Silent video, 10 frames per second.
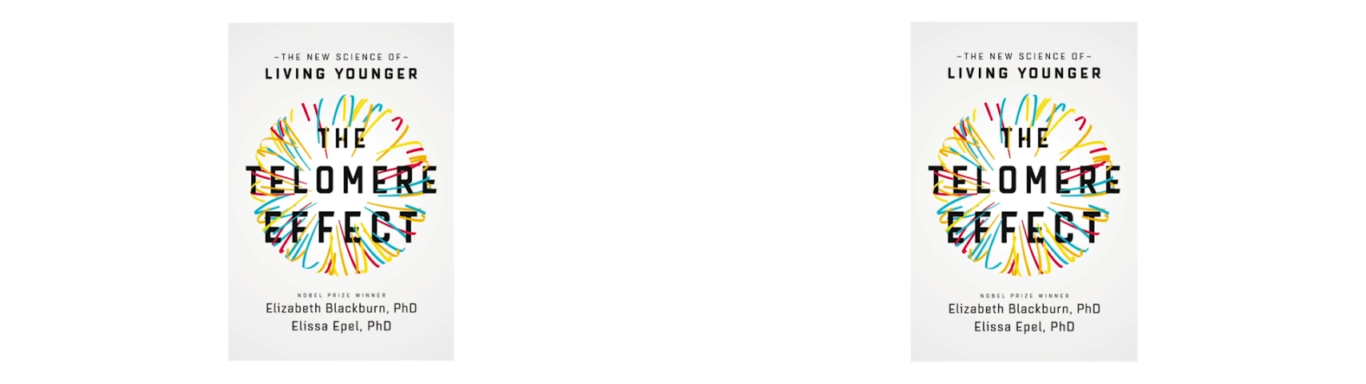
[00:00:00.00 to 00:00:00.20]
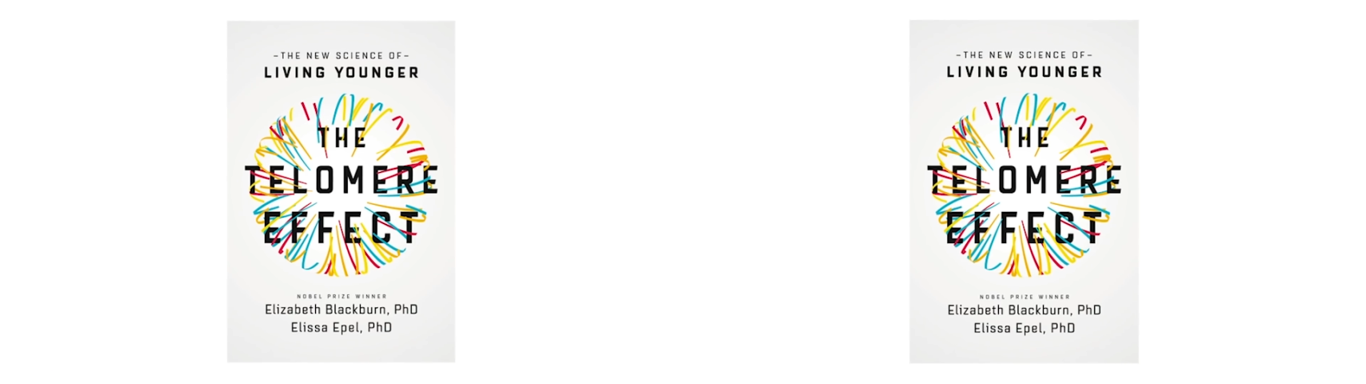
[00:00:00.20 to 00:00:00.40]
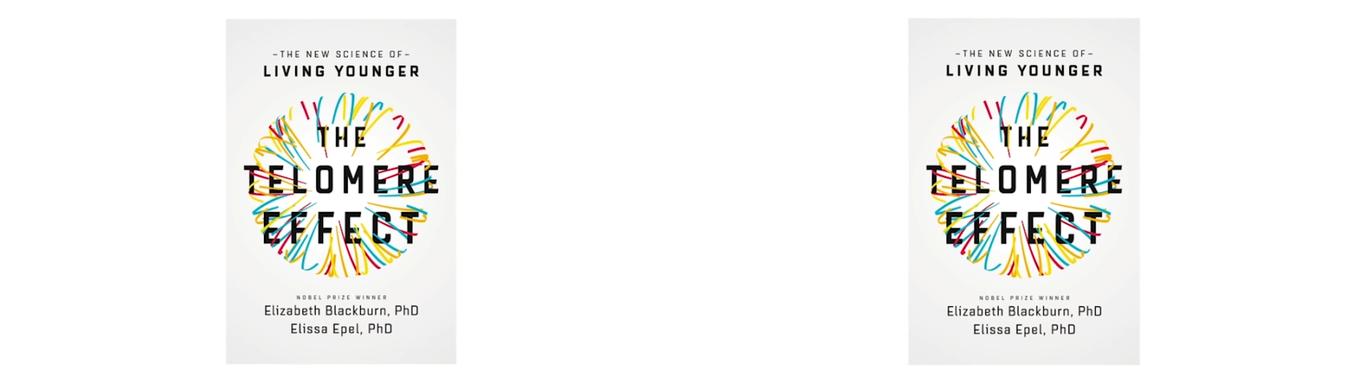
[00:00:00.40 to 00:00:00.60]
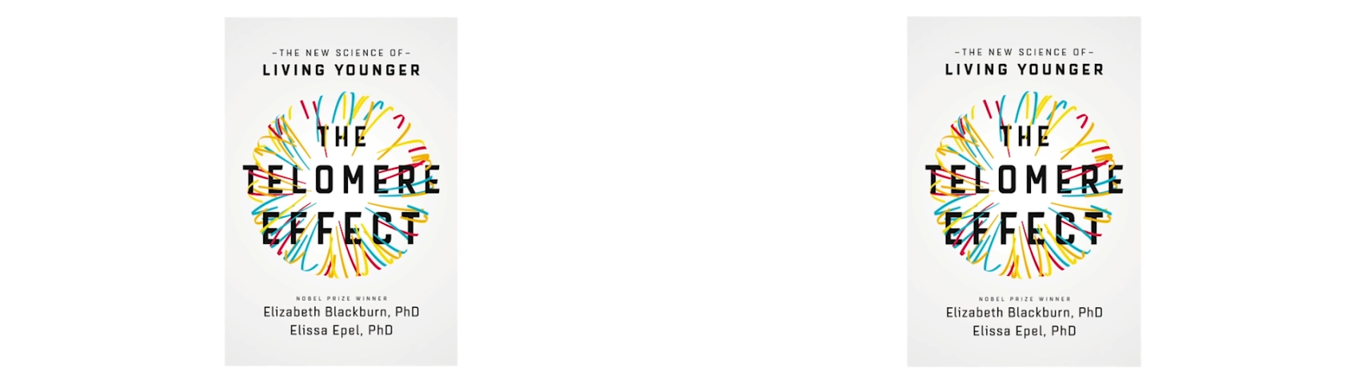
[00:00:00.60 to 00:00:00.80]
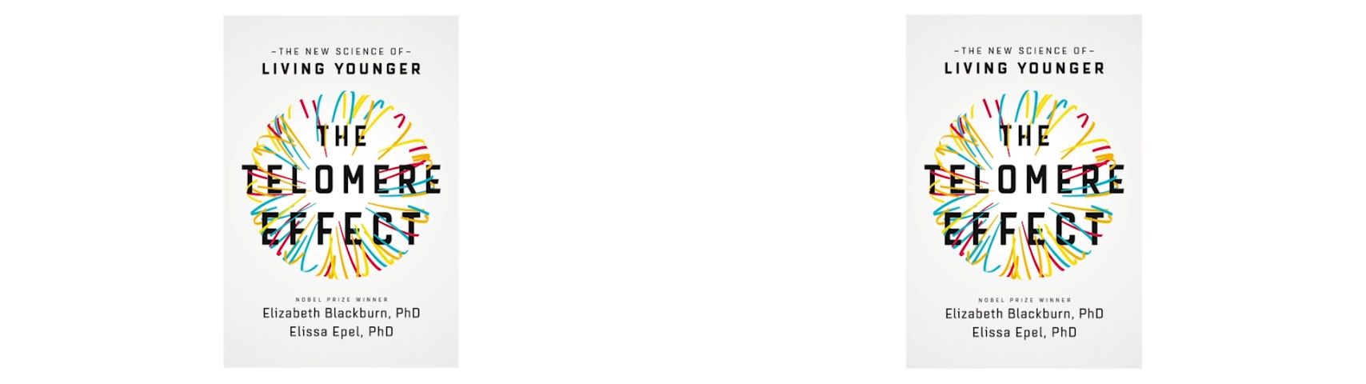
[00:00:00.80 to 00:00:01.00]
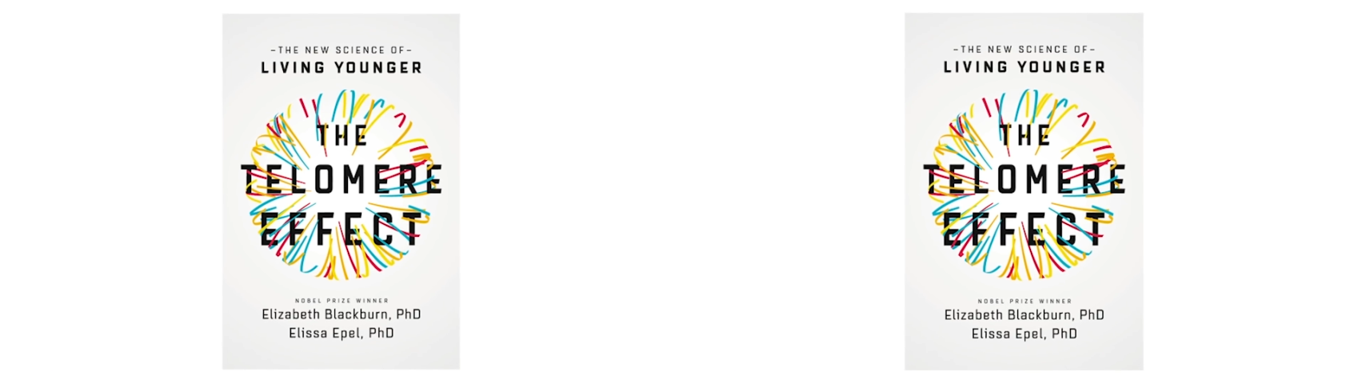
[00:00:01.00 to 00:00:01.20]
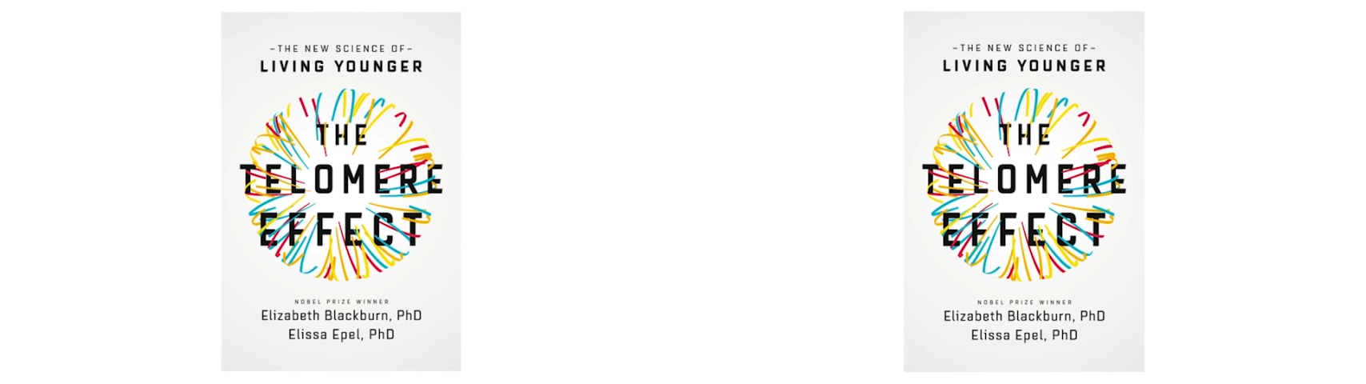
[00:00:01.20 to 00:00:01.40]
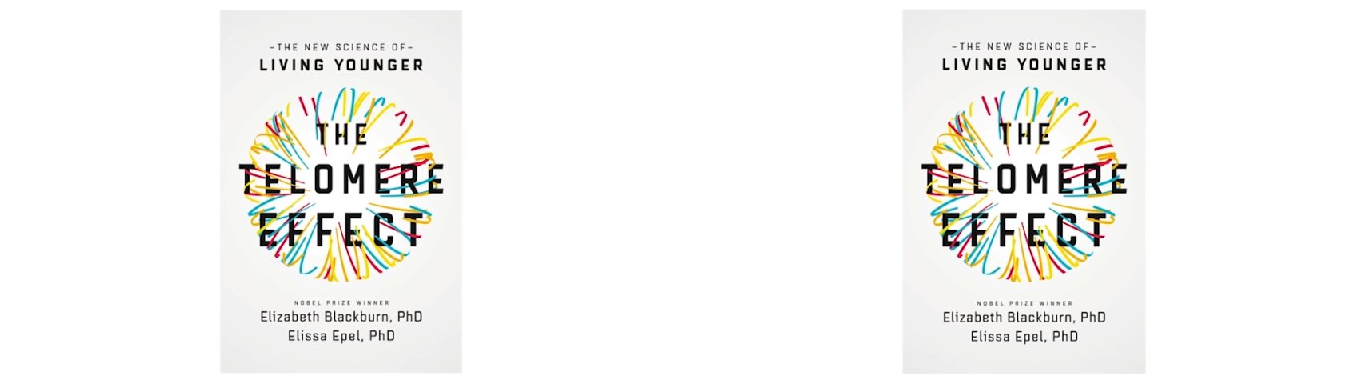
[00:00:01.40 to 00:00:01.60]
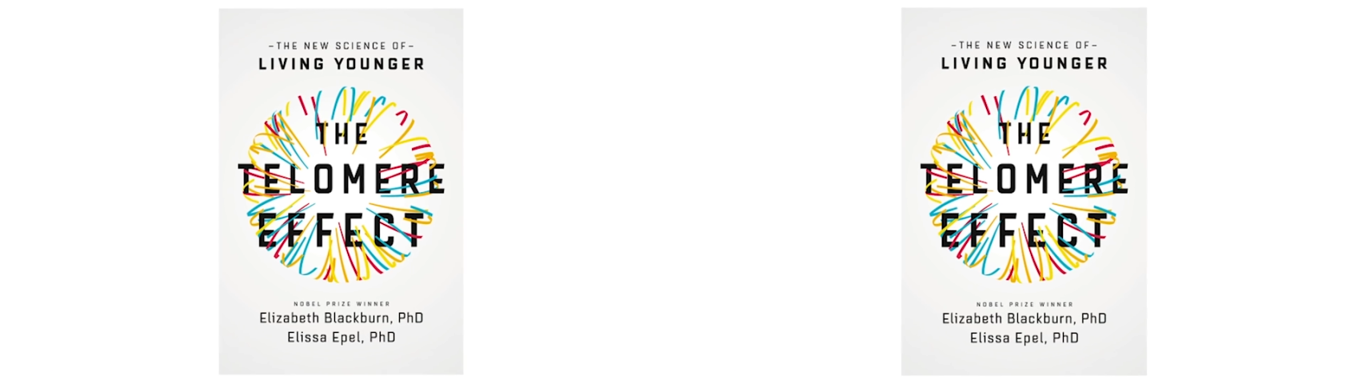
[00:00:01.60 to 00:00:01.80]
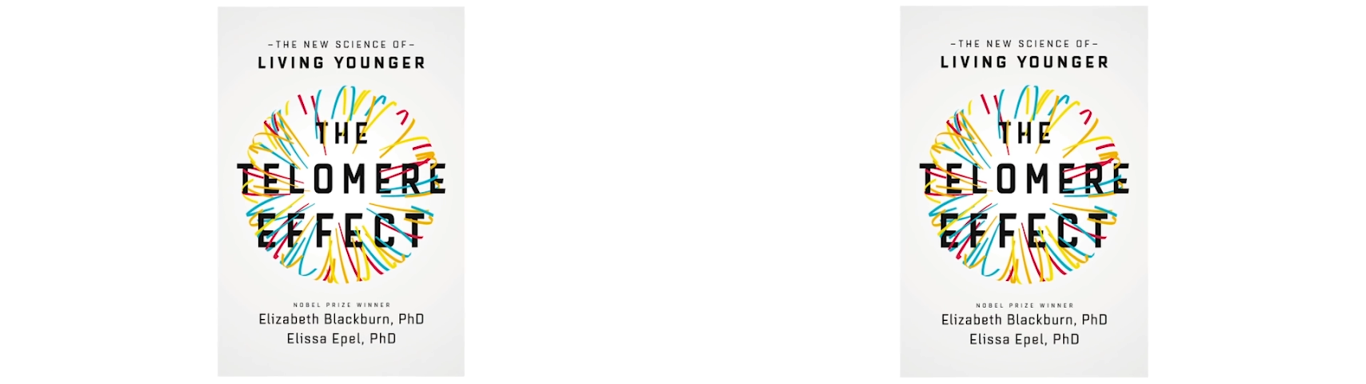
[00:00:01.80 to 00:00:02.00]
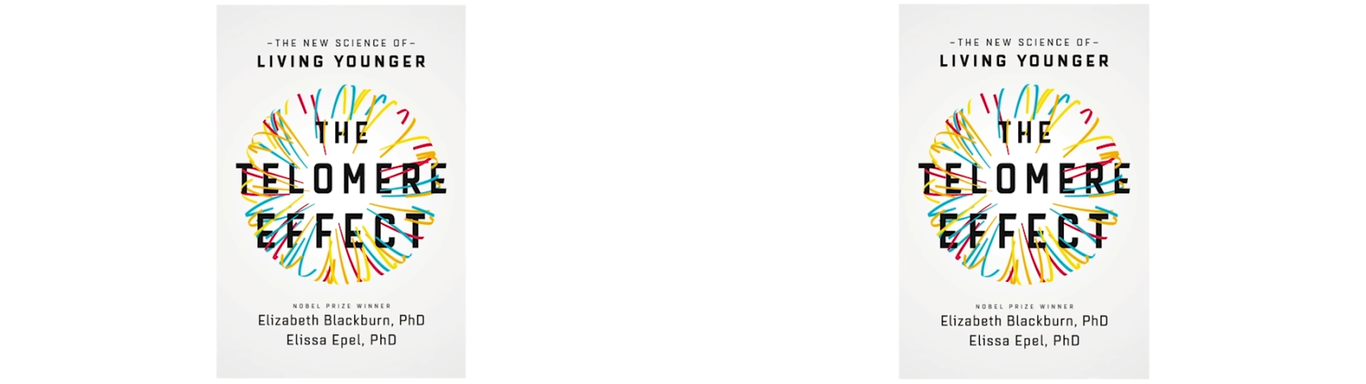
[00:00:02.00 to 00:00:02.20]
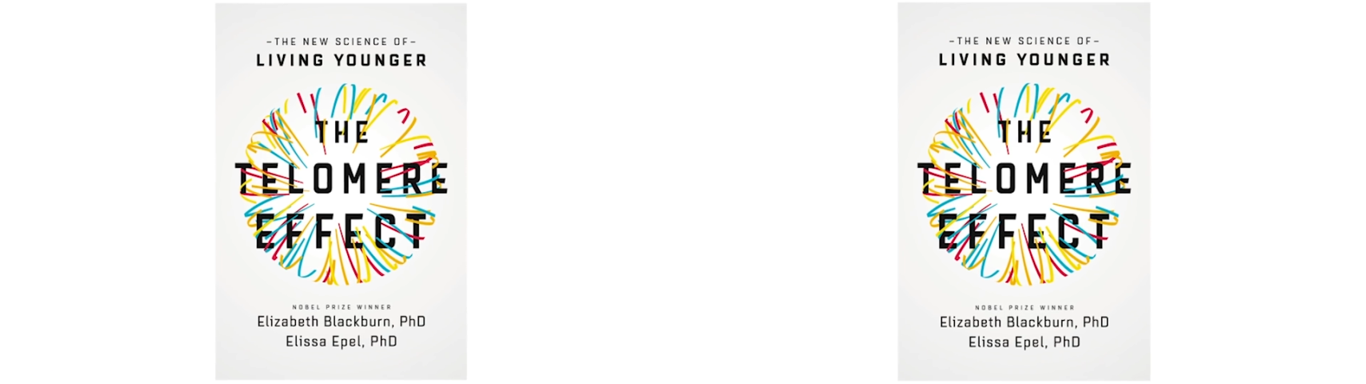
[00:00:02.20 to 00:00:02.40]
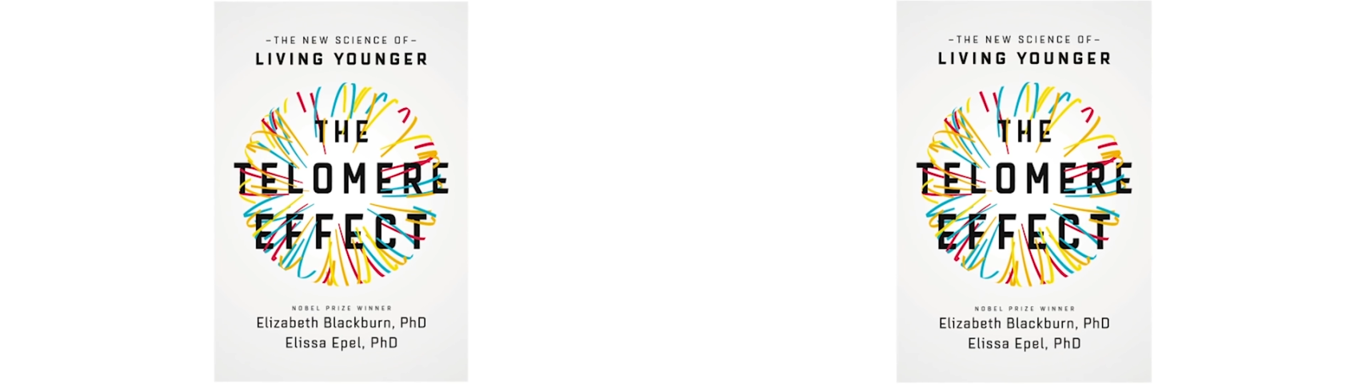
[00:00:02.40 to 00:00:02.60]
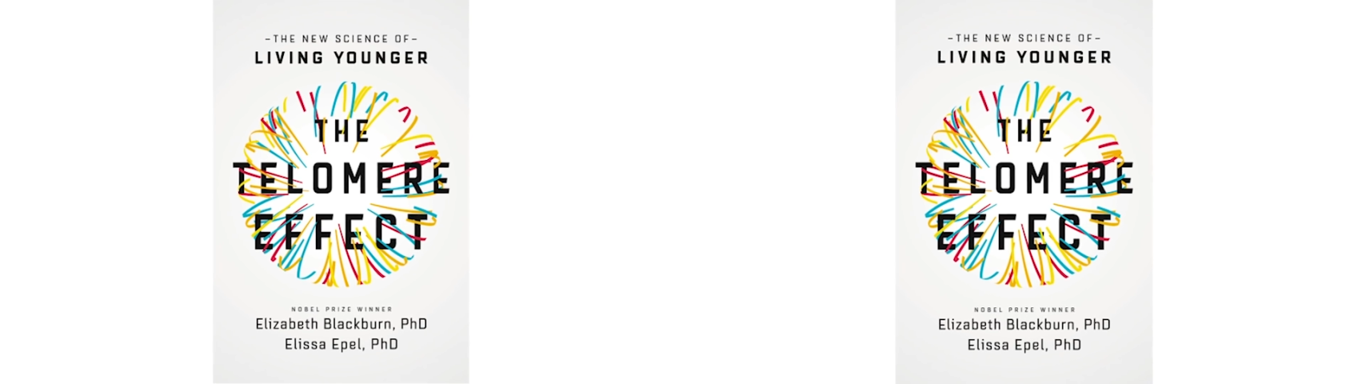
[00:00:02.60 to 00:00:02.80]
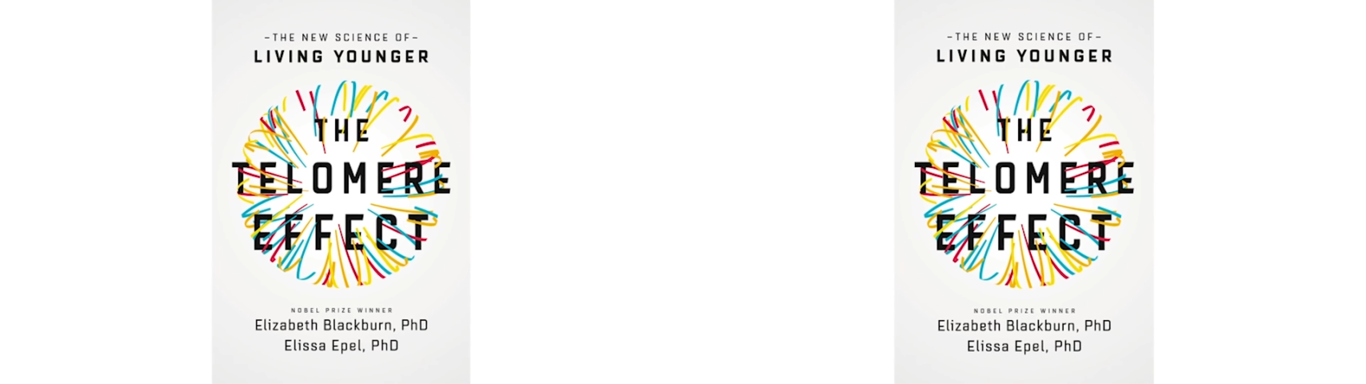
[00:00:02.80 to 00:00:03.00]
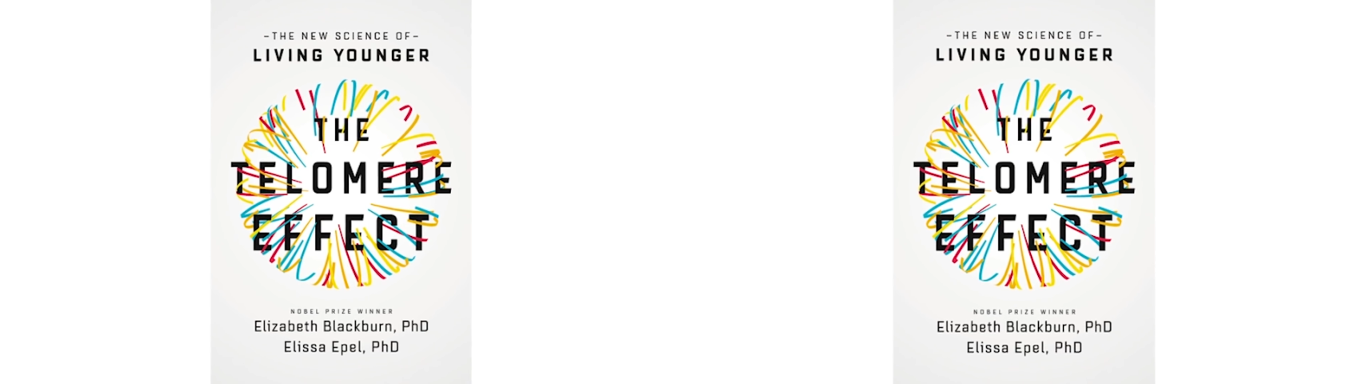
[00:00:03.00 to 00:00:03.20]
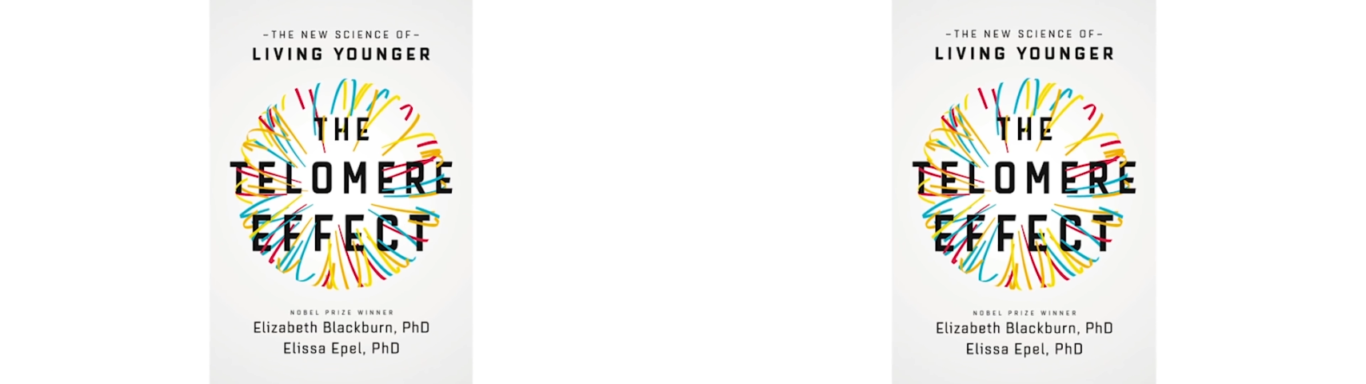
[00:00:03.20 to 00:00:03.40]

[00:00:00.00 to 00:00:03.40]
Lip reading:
(no speaker visible)